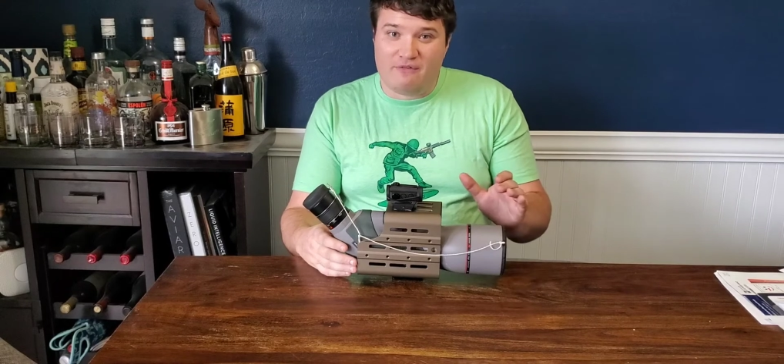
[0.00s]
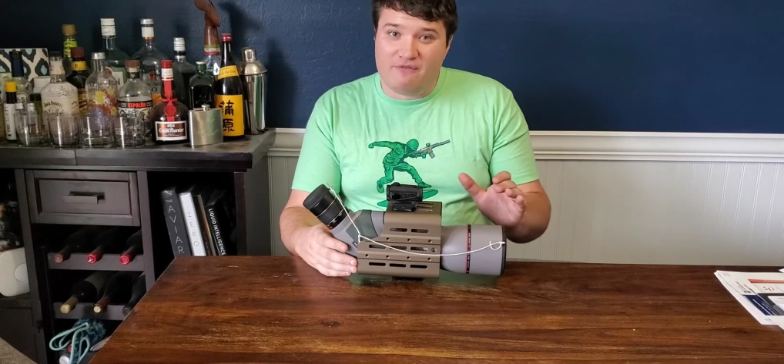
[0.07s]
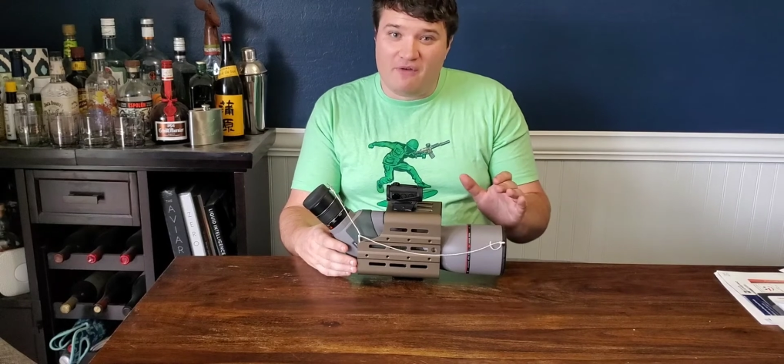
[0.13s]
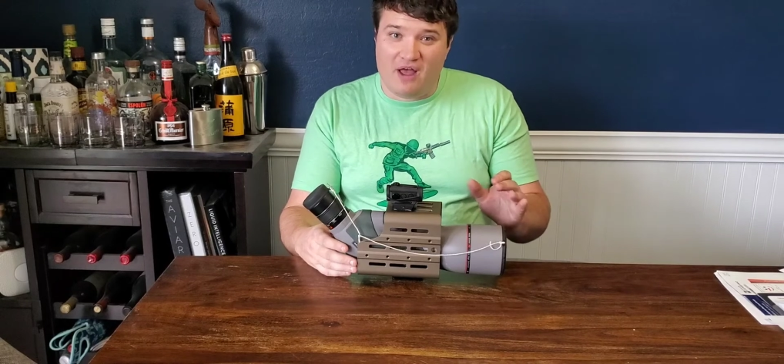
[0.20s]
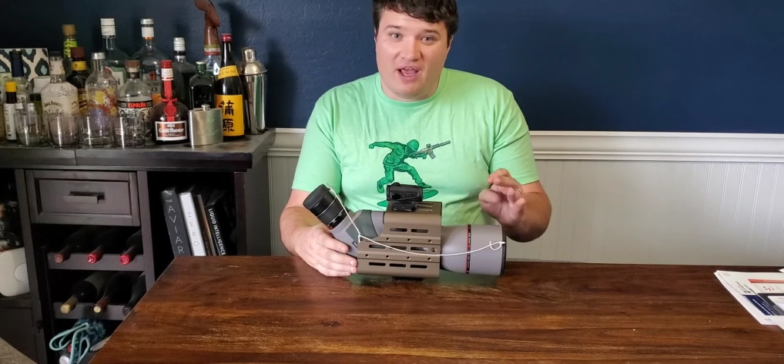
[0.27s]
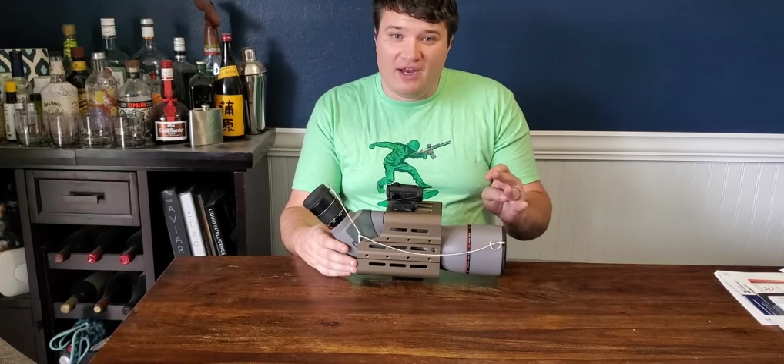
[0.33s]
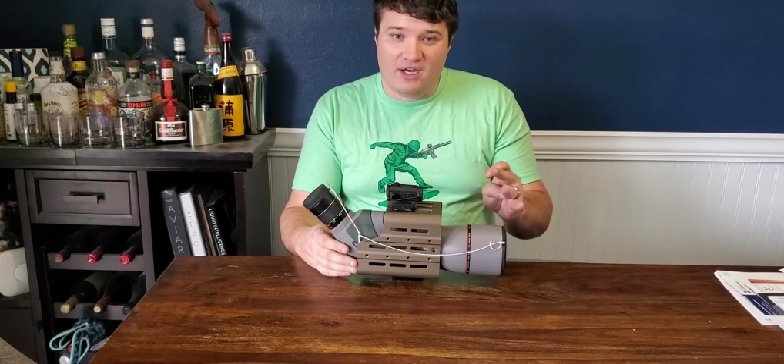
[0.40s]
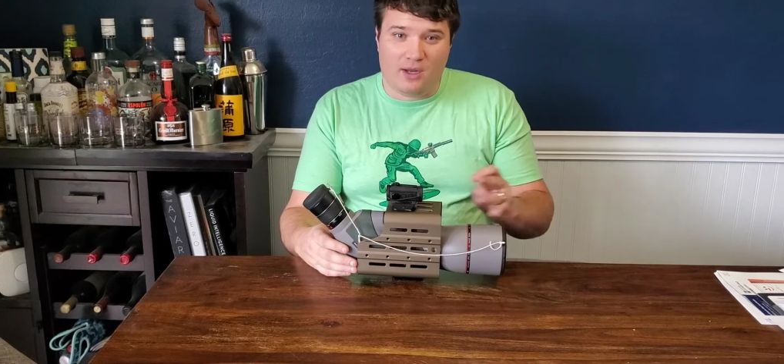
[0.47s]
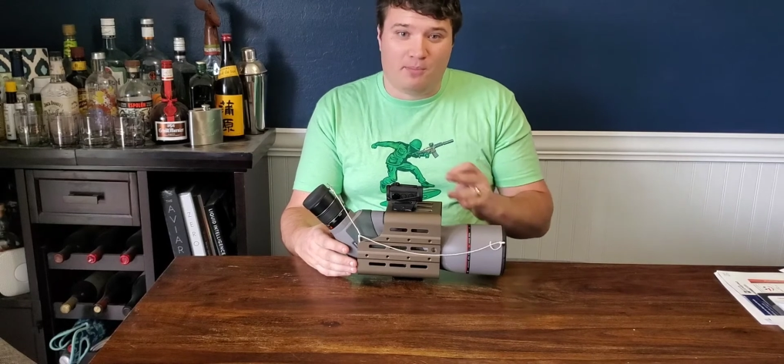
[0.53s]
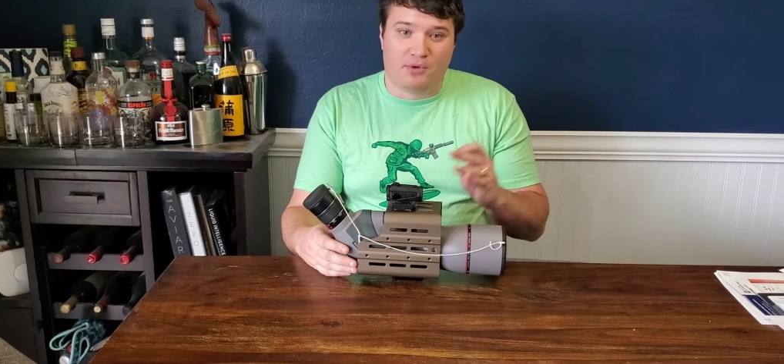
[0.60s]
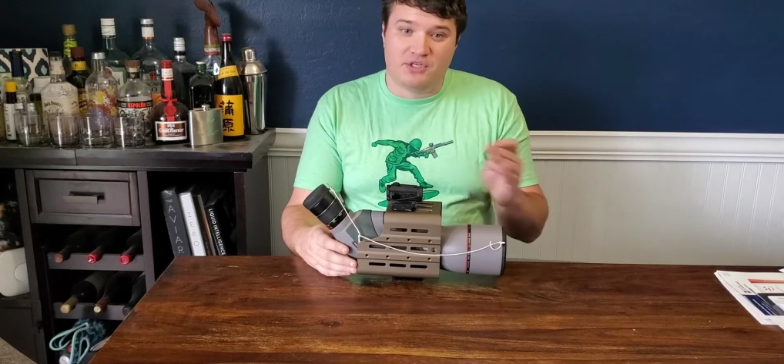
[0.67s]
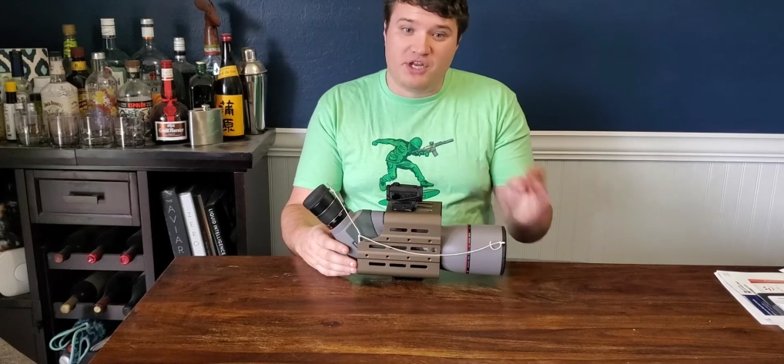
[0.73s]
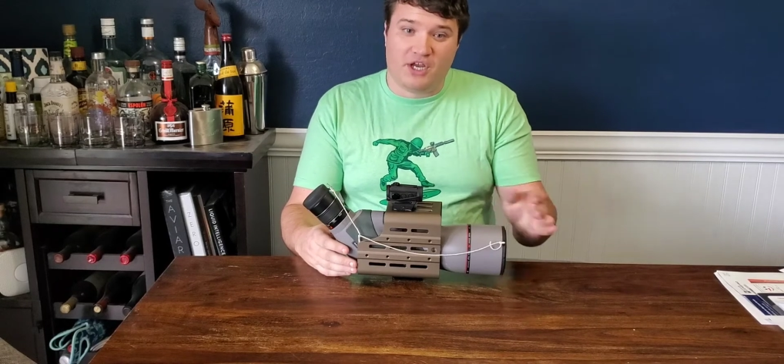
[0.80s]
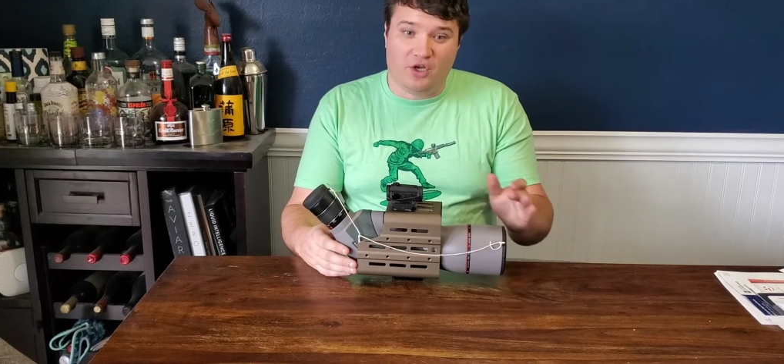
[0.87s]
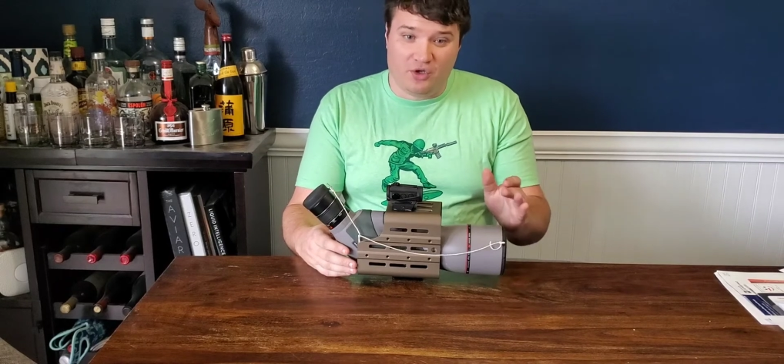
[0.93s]
find a
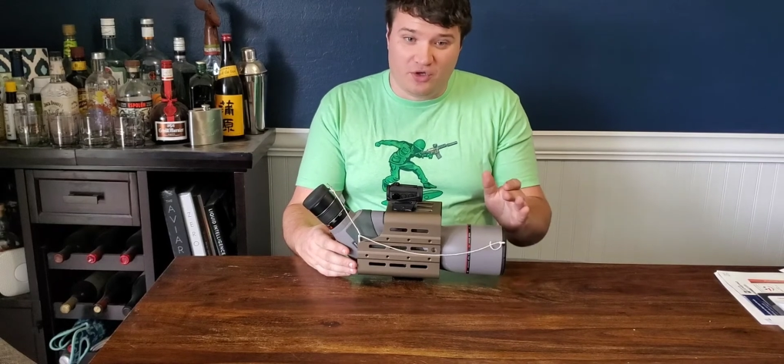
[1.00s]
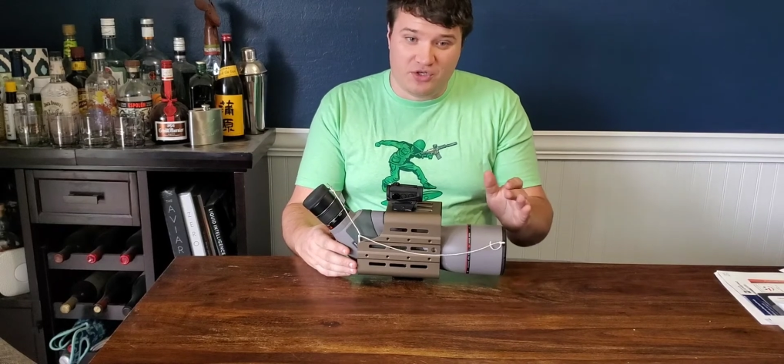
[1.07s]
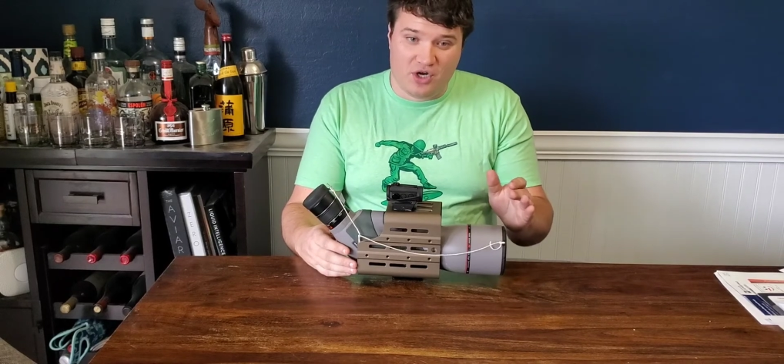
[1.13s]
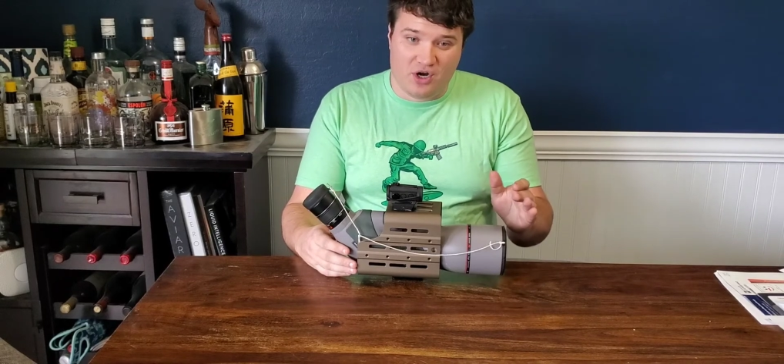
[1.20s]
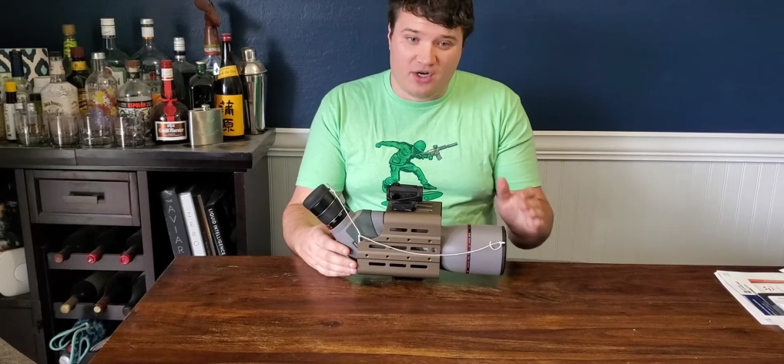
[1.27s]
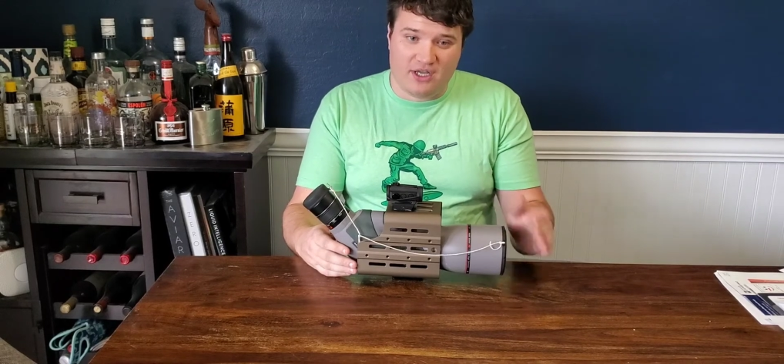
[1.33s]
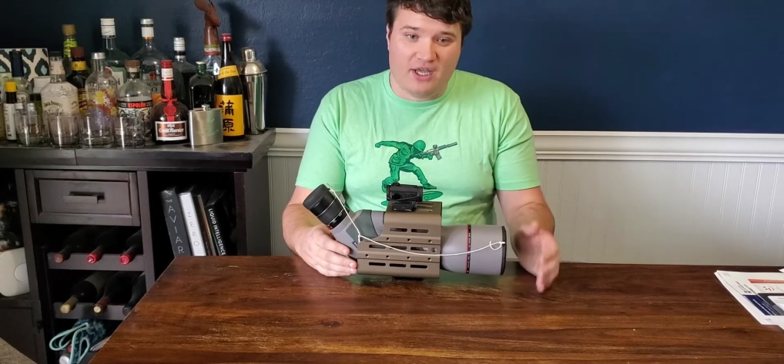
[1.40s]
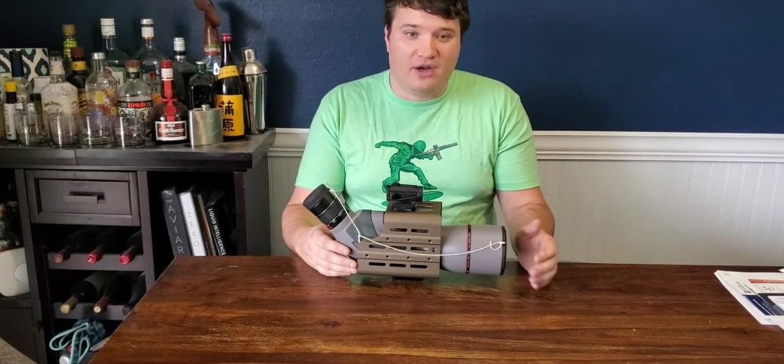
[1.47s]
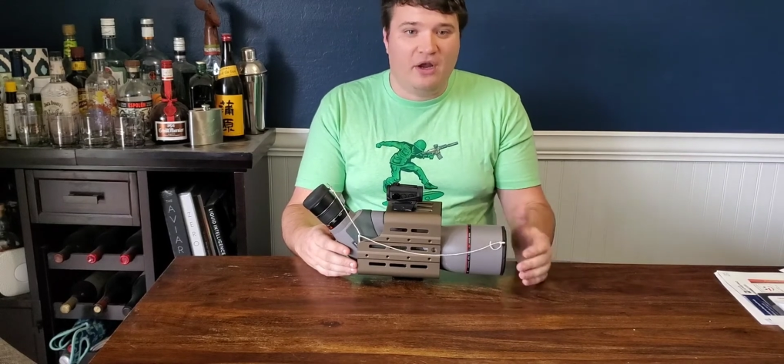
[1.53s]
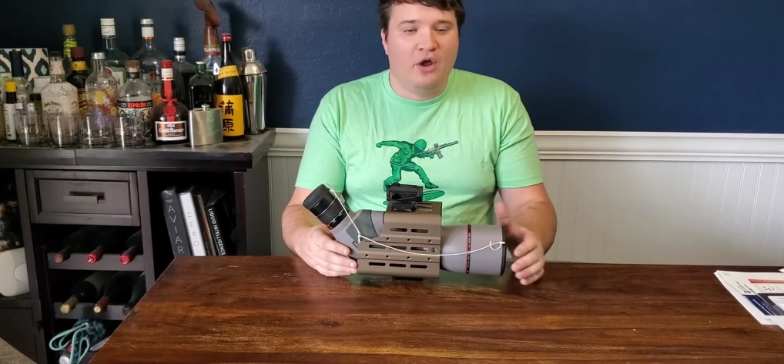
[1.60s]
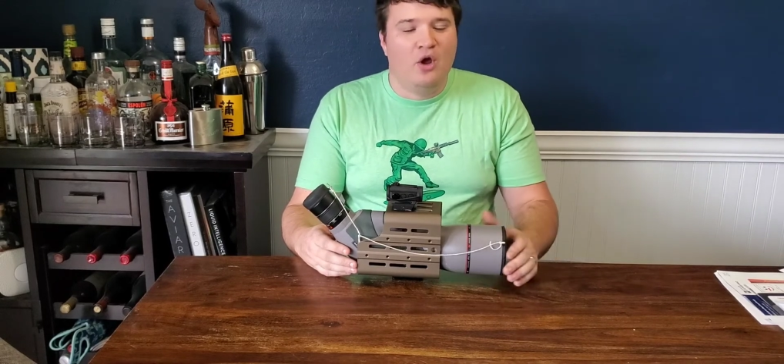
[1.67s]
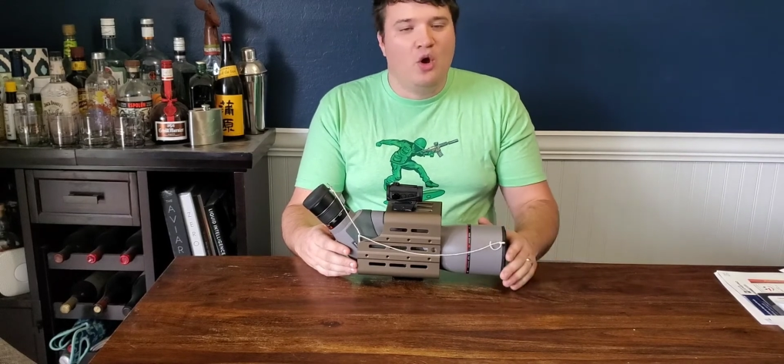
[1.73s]
particular target,